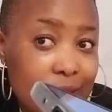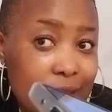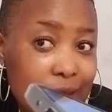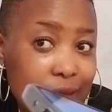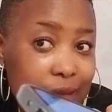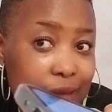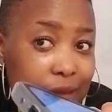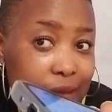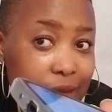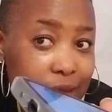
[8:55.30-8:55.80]

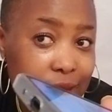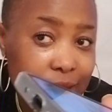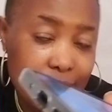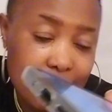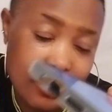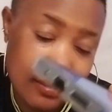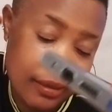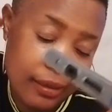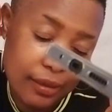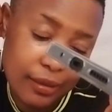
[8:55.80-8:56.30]
Sorry,
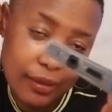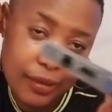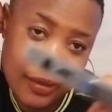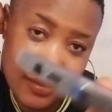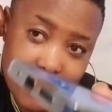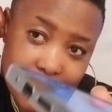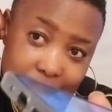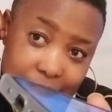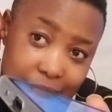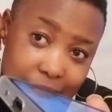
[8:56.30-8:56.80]
I've
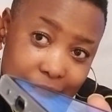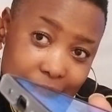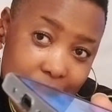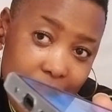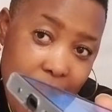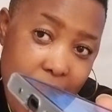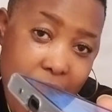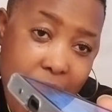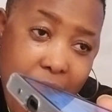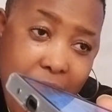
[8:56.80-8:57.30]
not taken
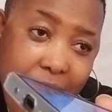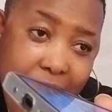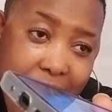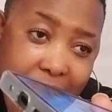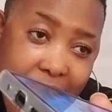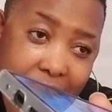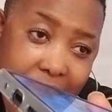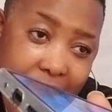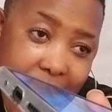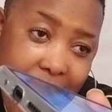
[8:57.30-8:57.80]
my
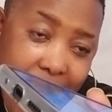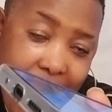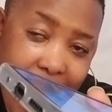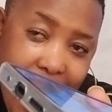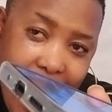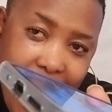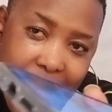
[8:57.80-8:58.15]
breakfast.